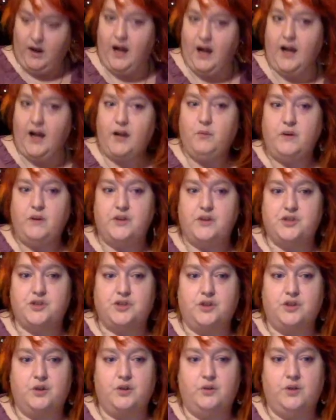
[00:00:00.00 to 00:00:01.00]
I want to
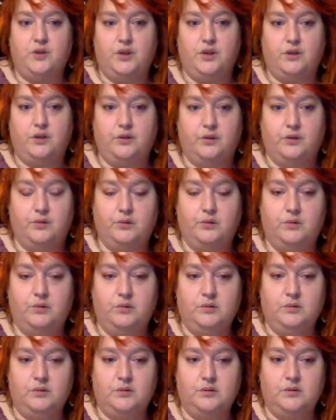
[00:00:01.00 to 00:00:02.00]
show you